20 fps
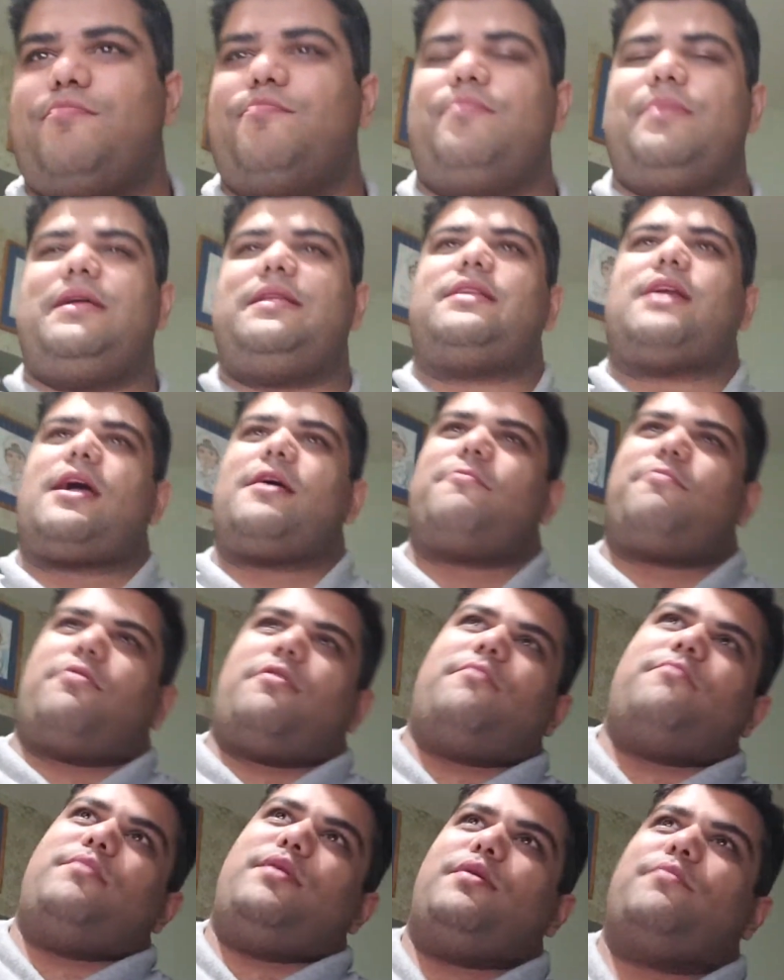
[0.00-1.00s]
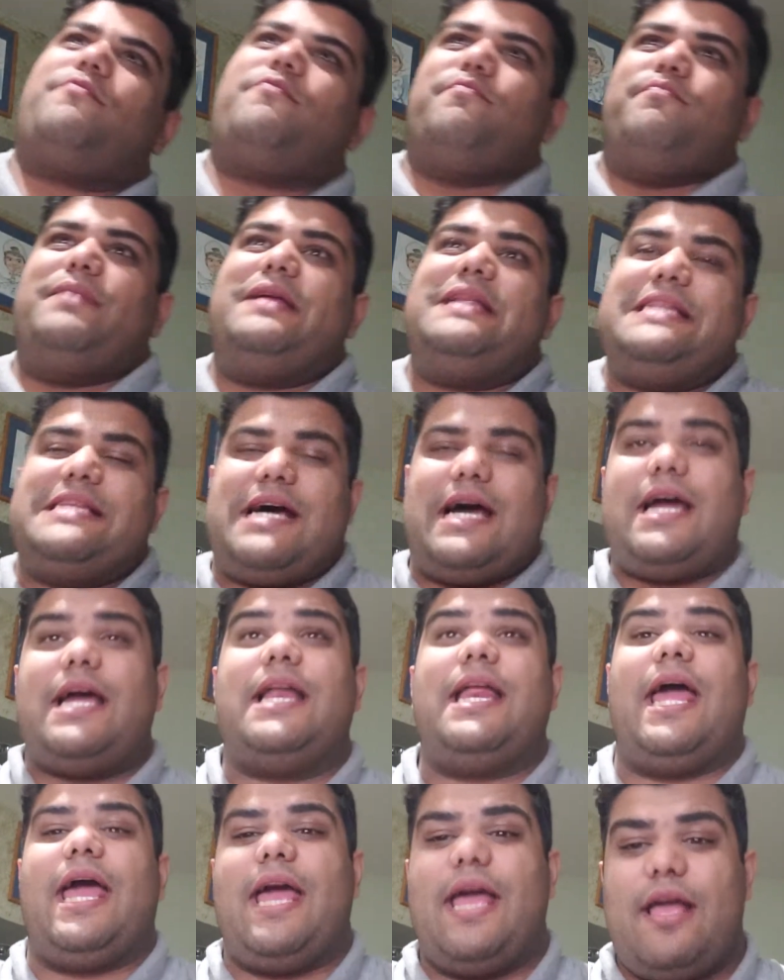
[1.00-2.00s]
midnight
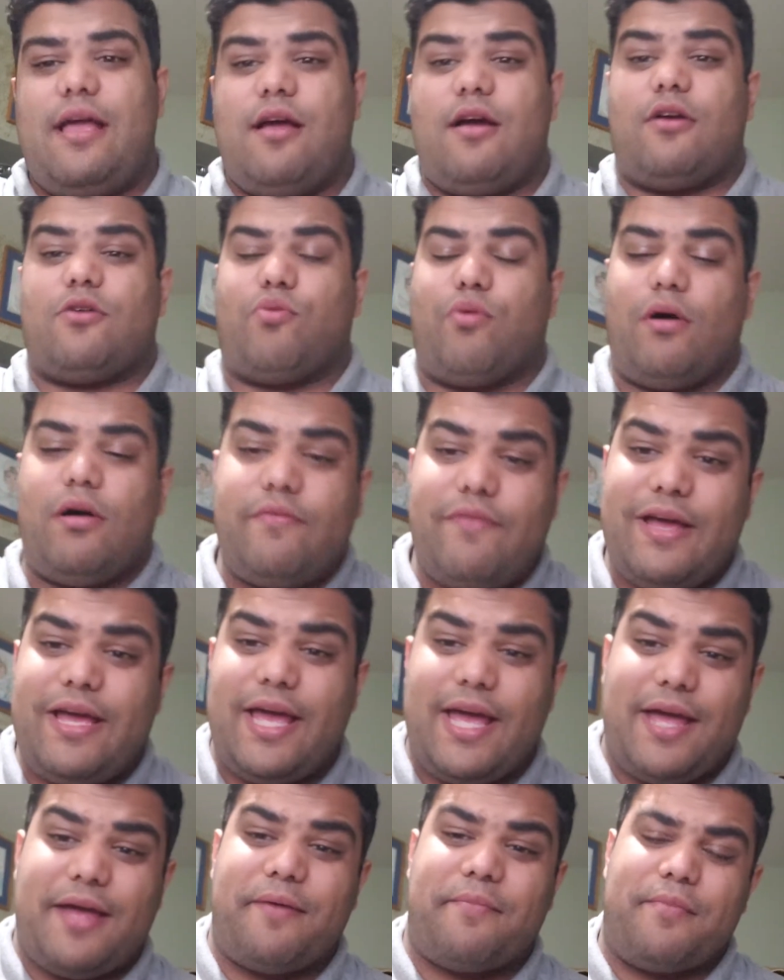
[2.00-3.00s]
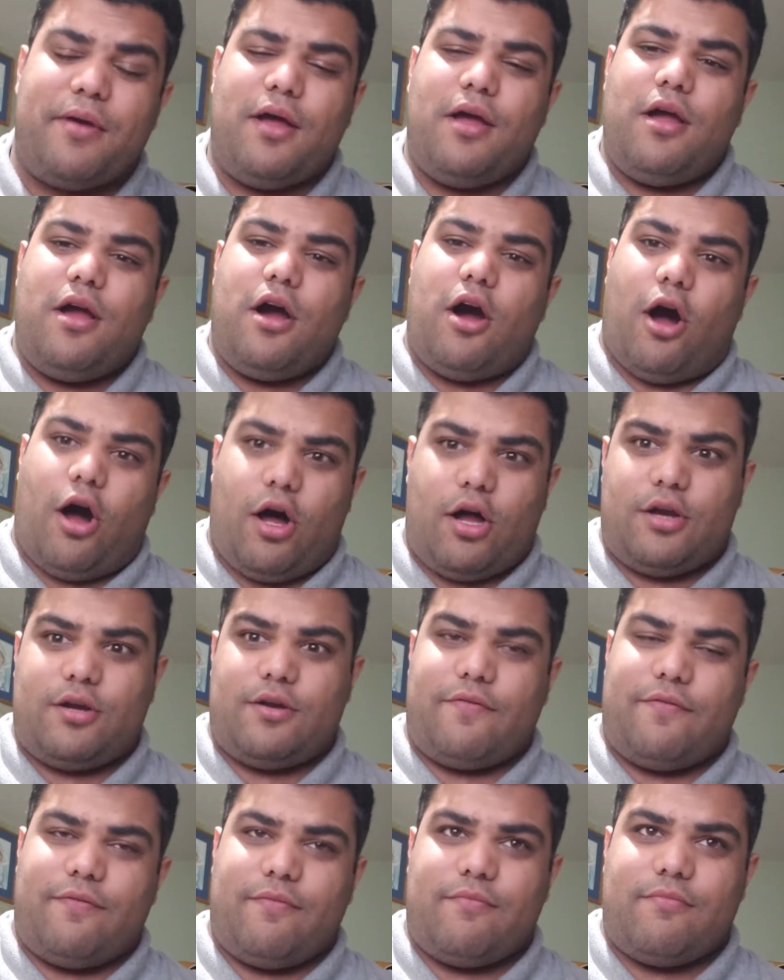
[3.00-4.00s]
midnight eight, uh, twelve a.m
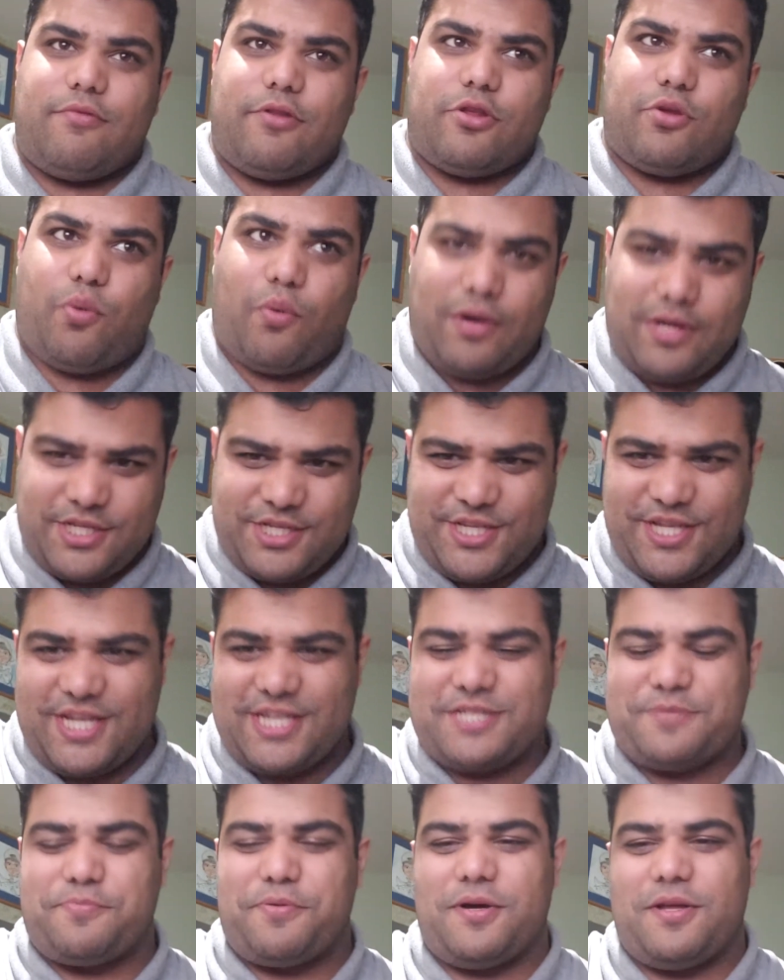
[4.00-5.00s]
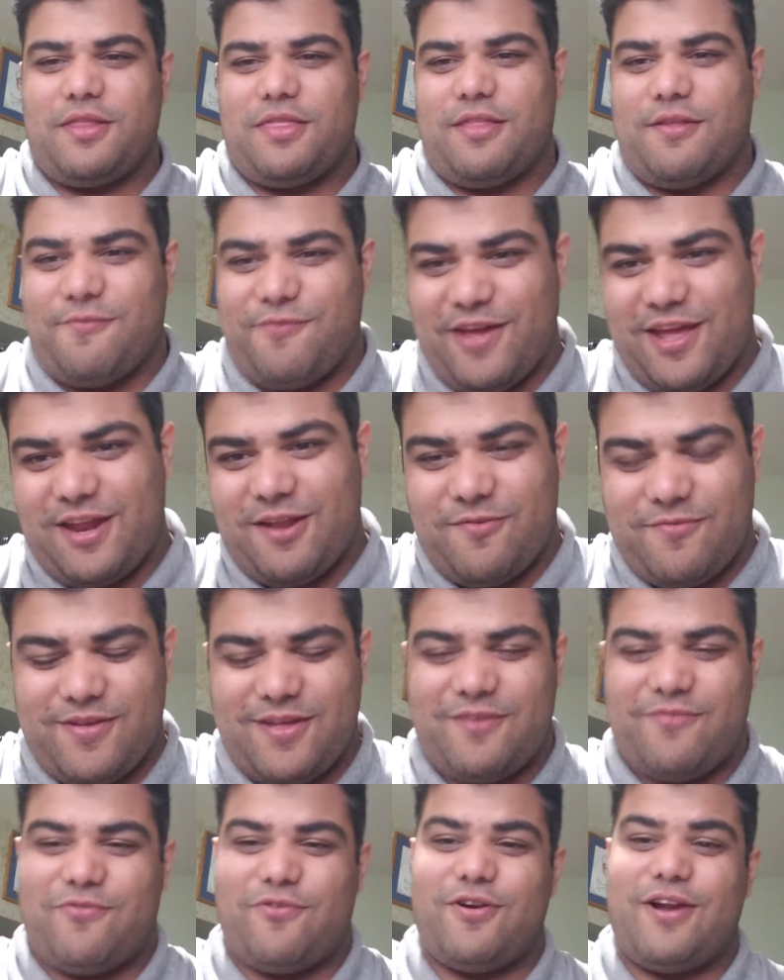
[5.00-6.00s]
on the 26th, but a fan
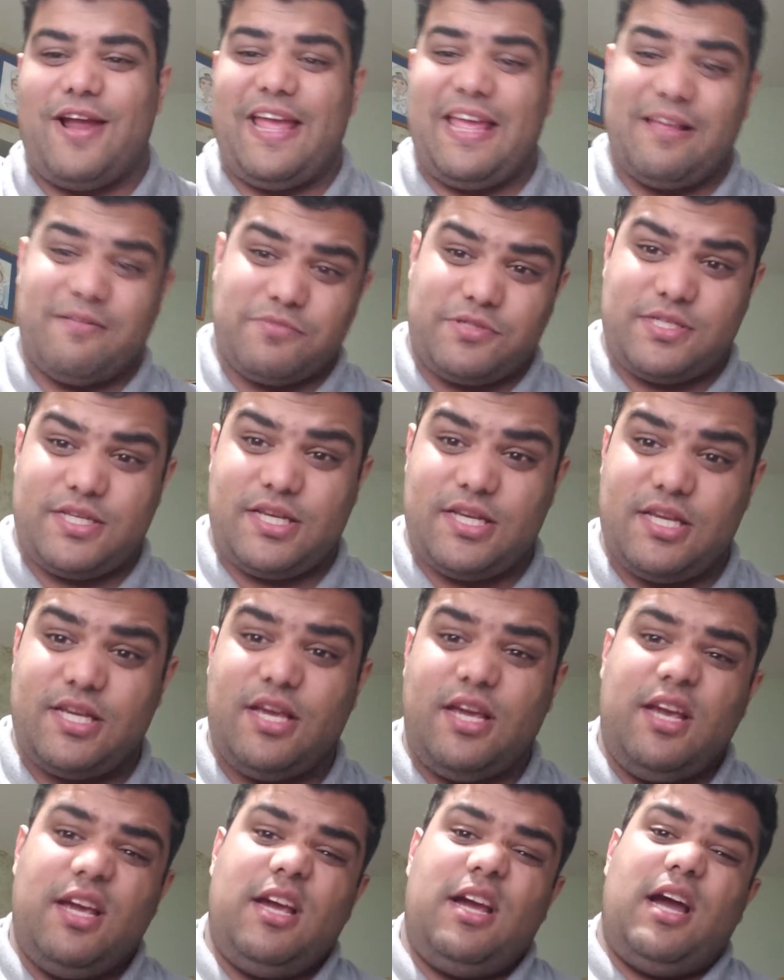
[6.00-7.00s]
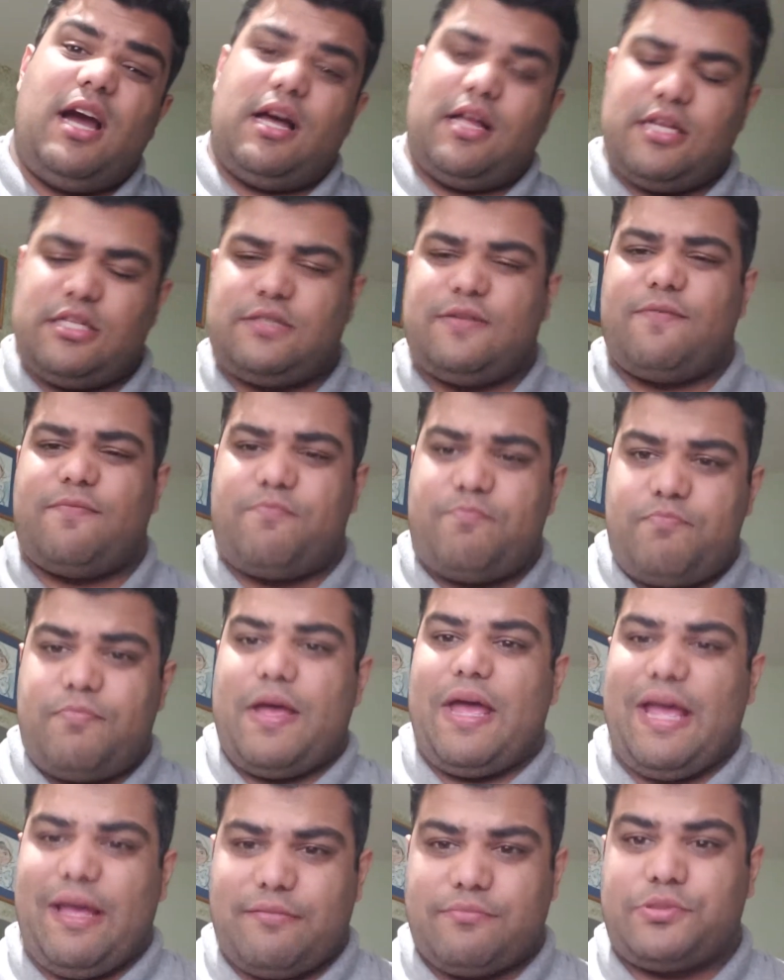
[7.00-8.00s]
event for AMC. At least the
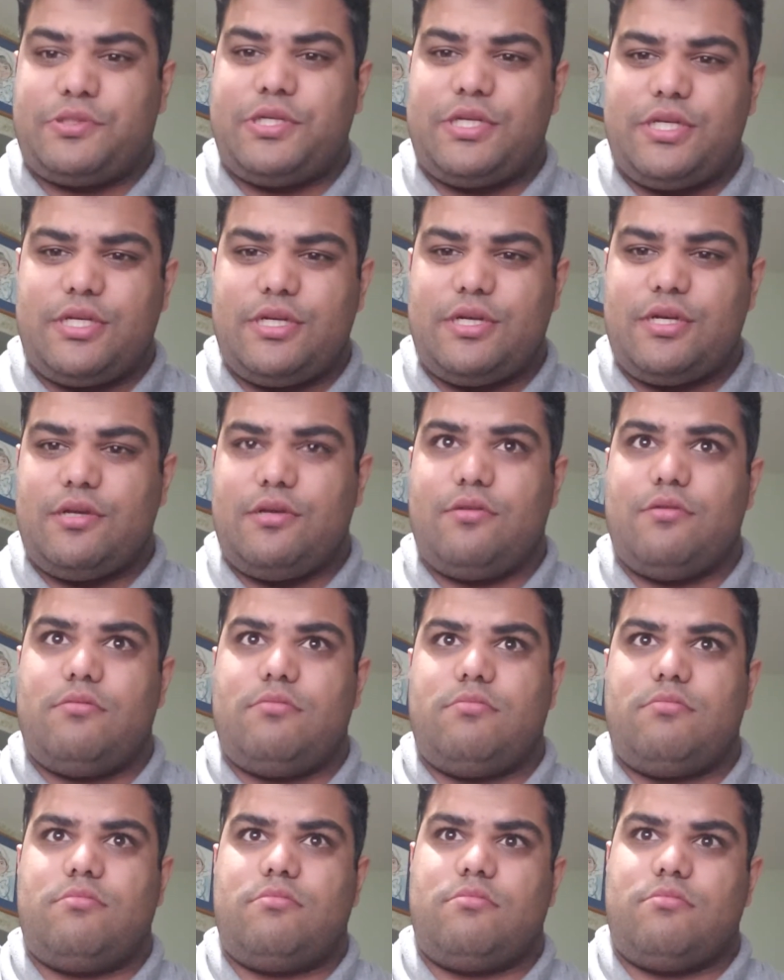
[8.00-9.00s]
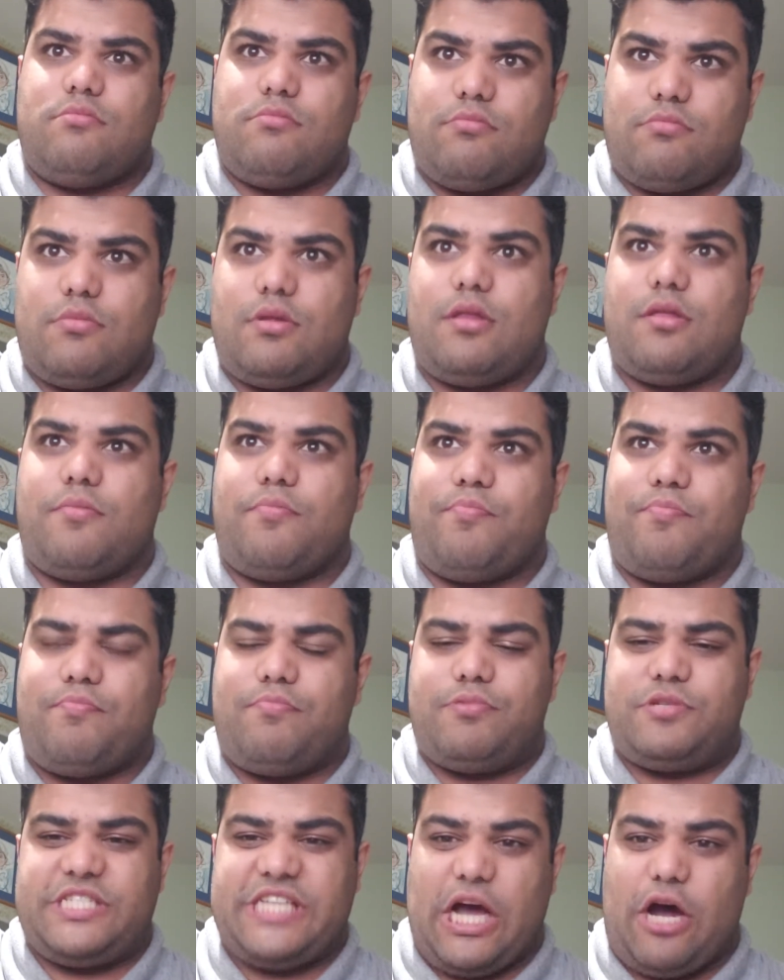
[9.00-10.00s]
AMC in
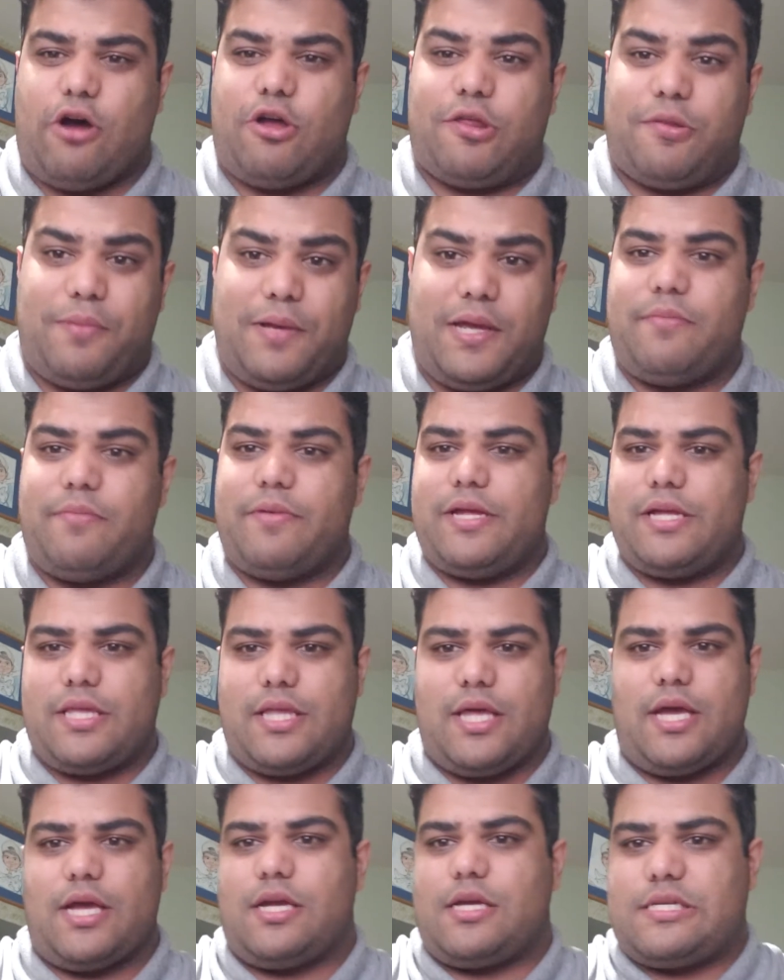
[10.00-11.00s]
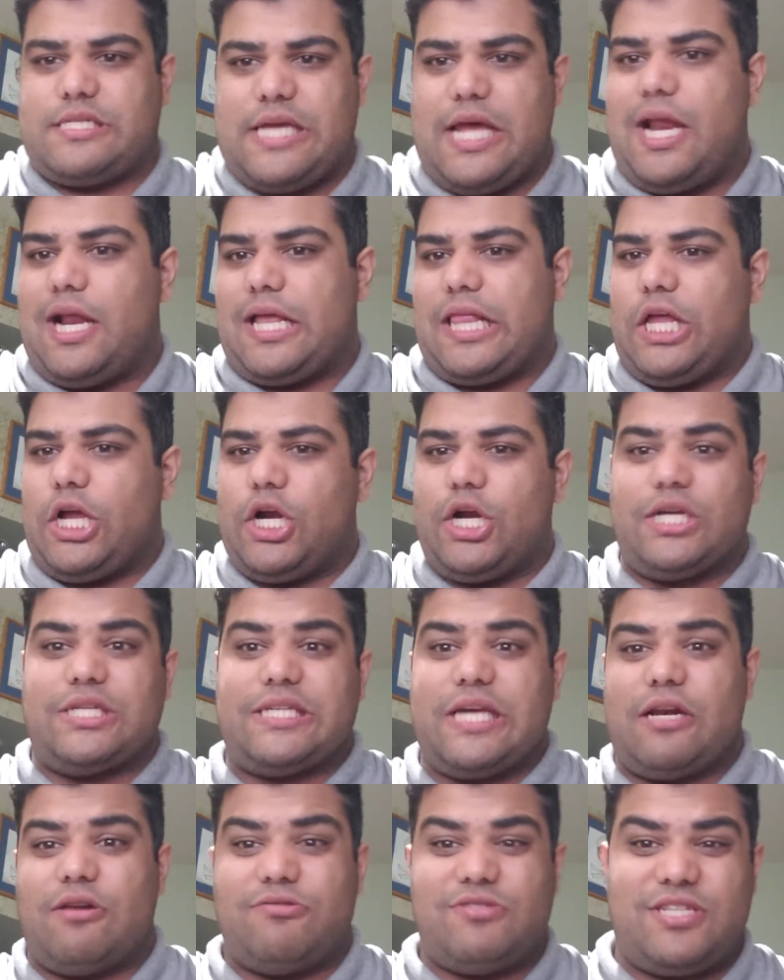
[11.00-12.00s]
the South being like Santa Clara,
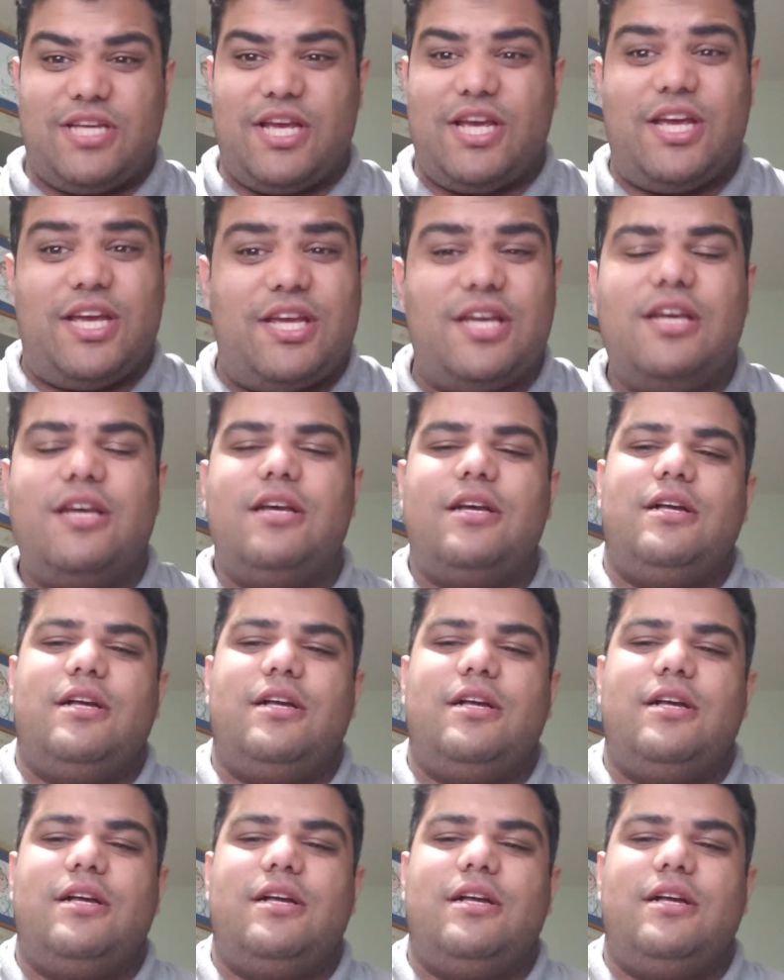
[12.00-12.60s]
San Jose,